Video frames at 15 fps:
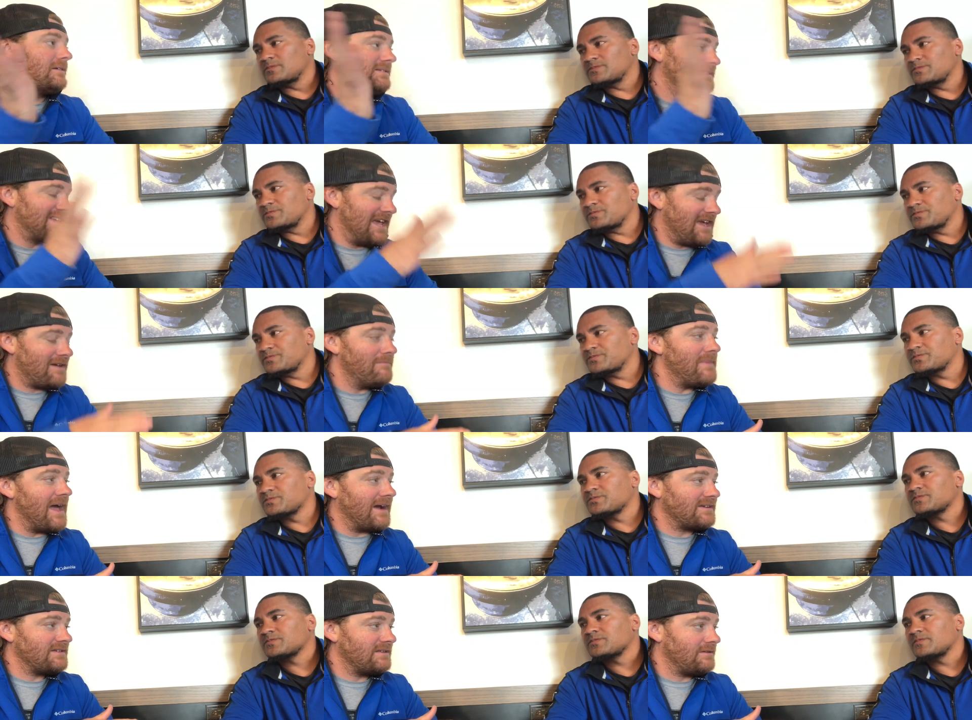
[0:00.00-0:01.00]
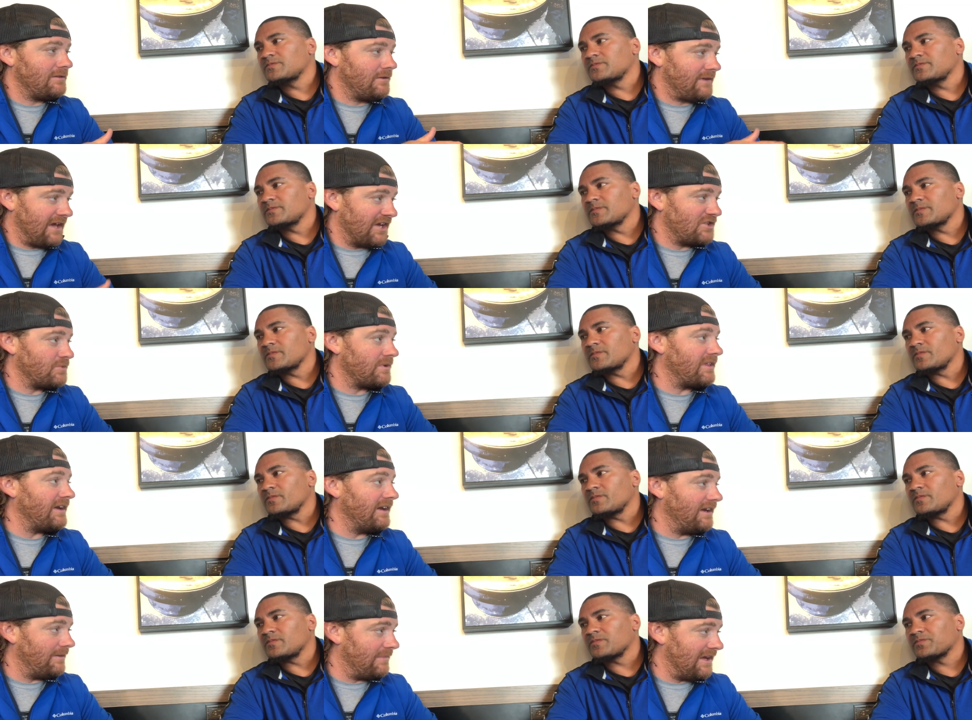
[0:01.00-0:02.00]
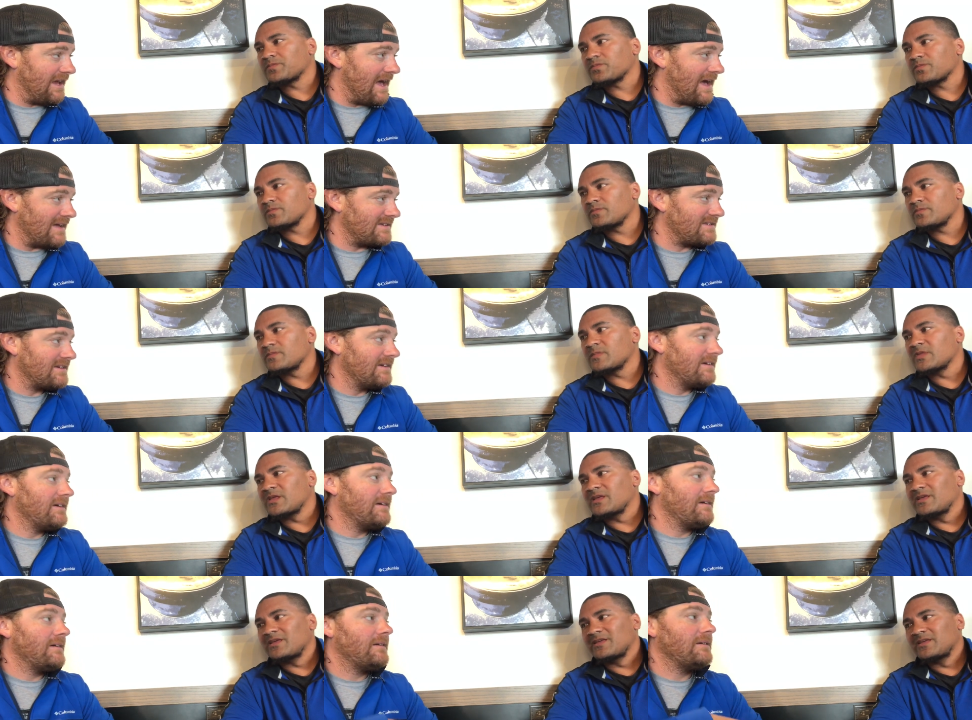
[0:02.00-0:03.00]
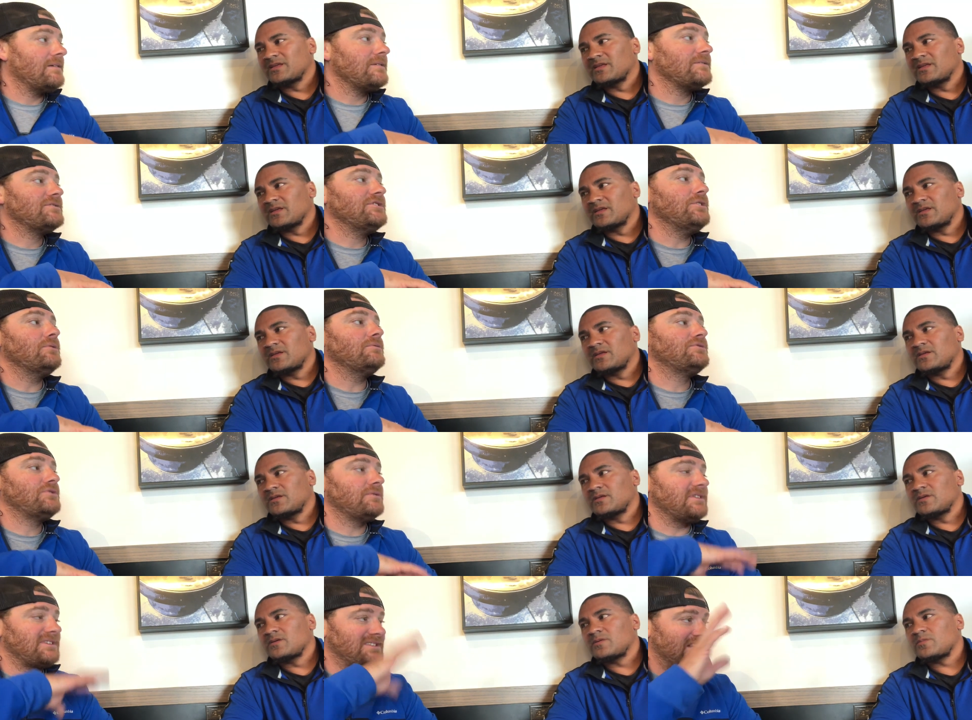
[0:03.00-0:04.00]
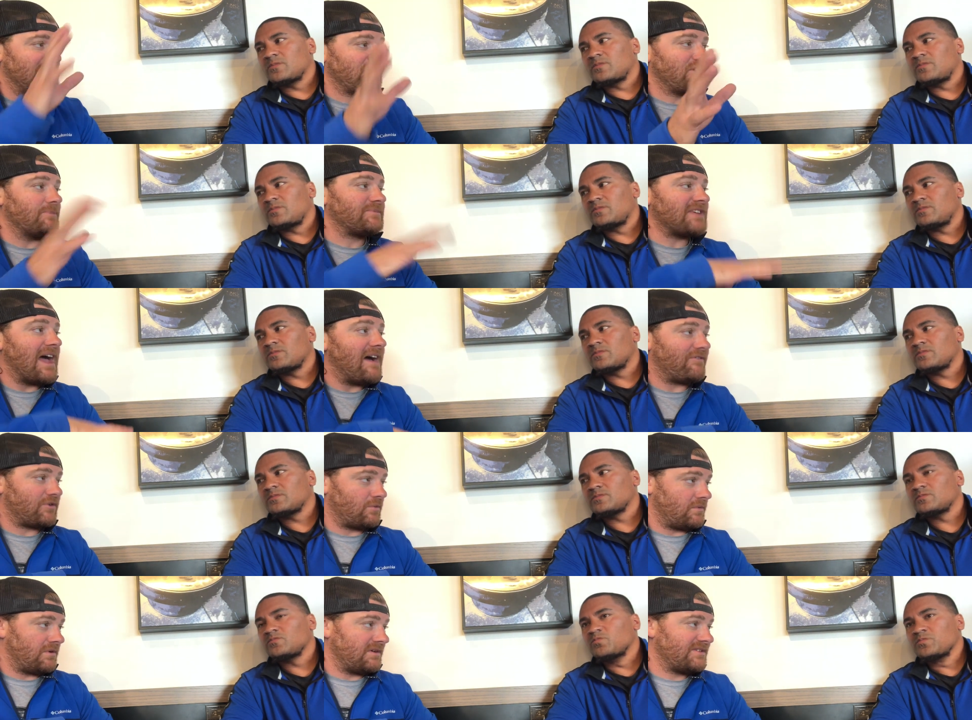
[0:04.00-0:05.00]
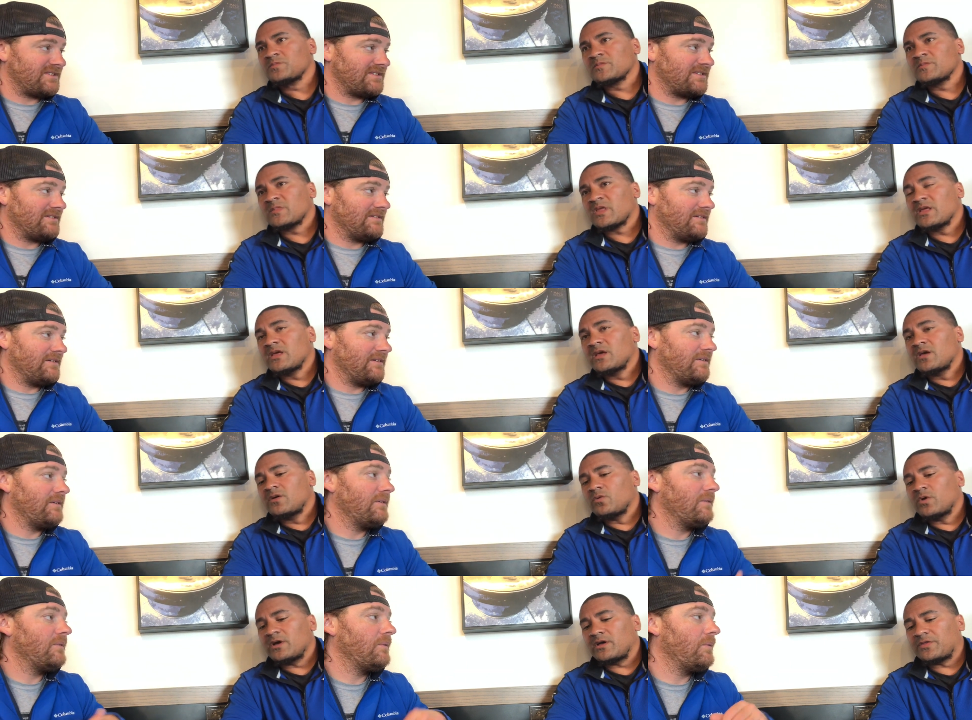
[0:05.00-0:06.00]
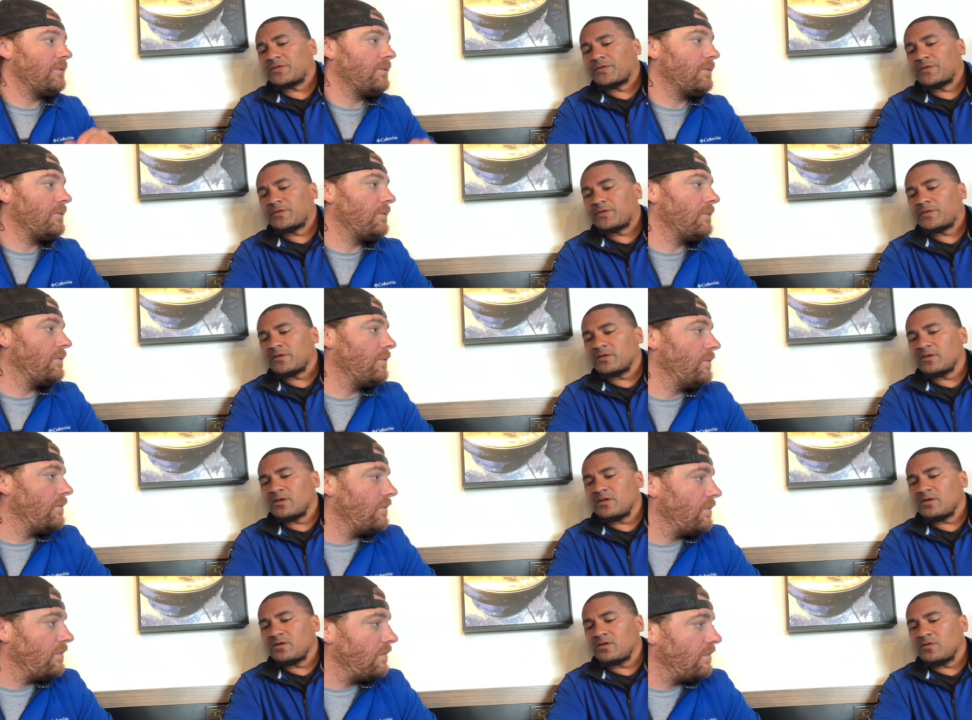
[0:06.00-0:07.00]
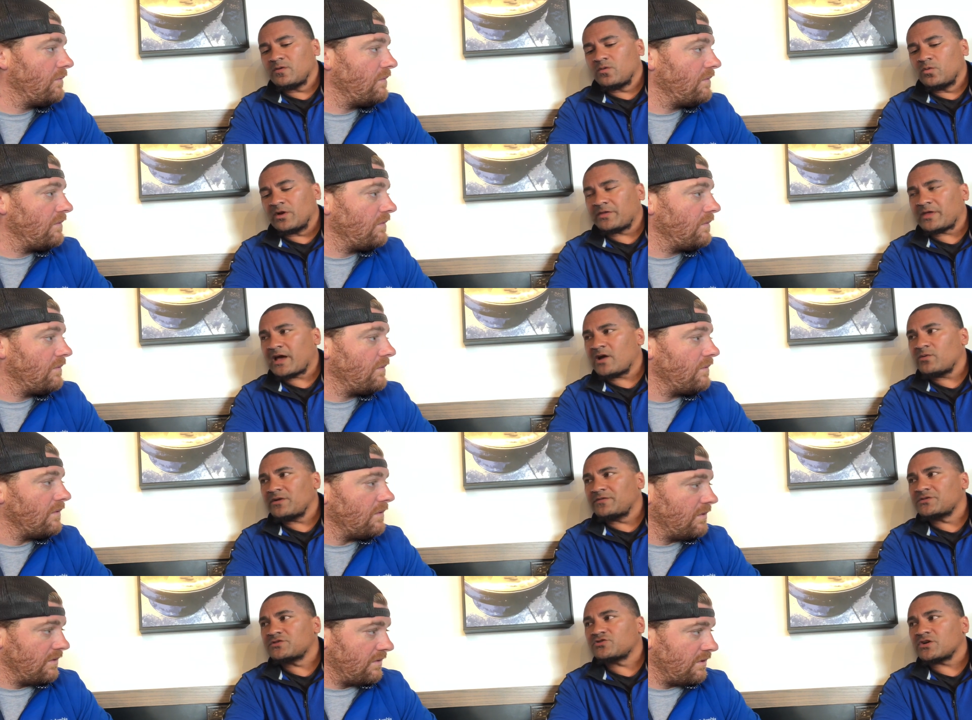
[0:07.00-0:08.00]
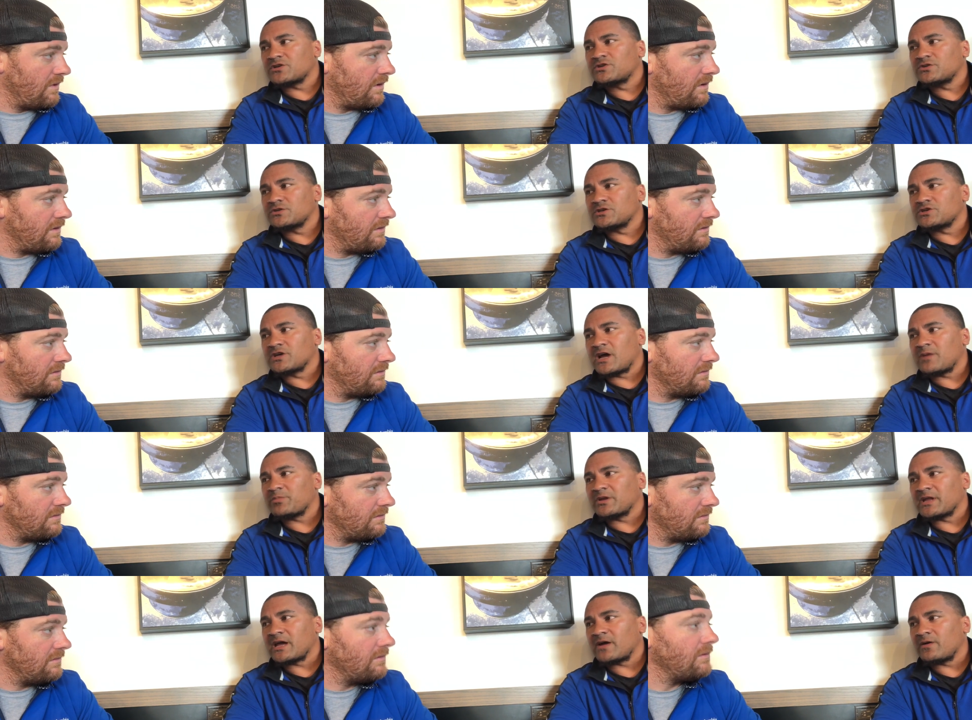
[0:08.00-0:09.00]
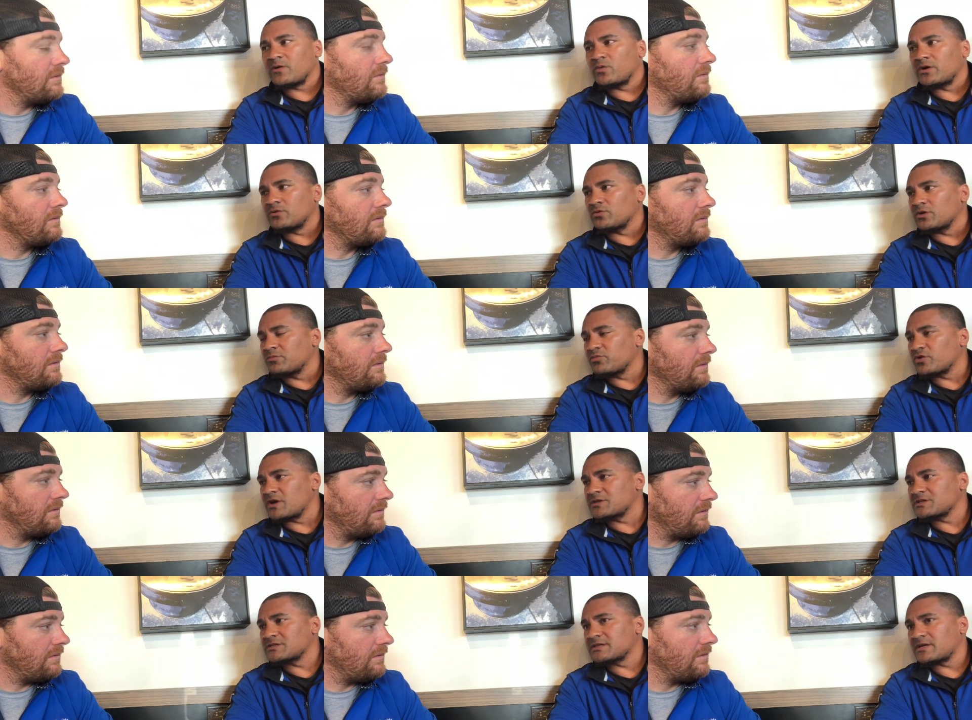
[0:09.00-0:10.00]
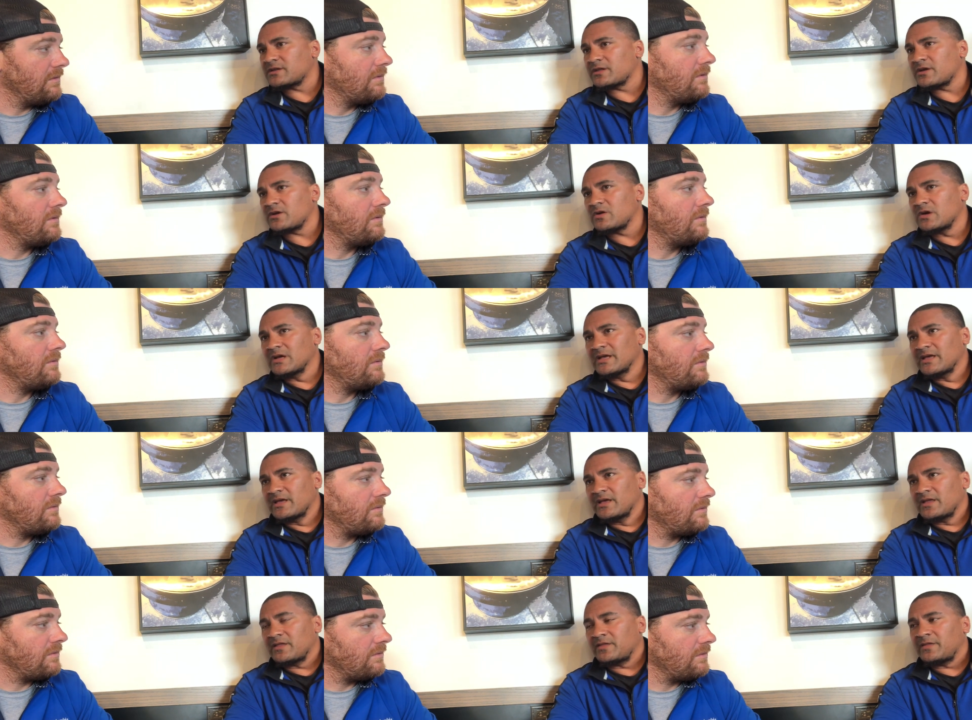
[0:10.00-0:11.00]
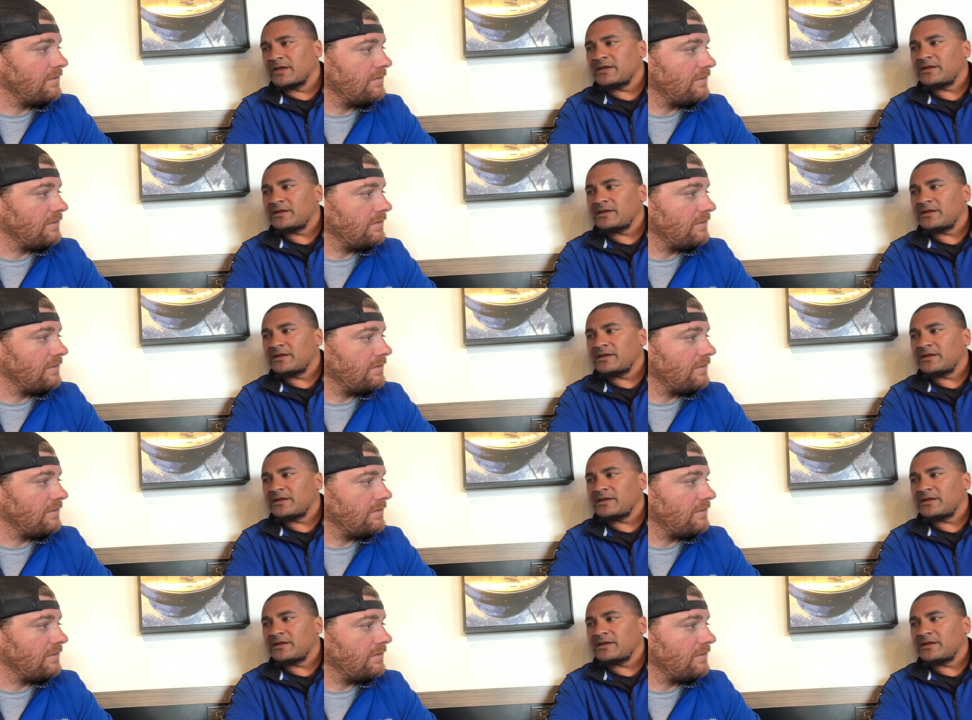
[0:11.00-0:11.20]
Speaker 1: Take them back to the location where they need to be at. Do you do the touch-ups afterwards?
Speaker 2: With how we've structured the shop and how I want to run projects out of there, they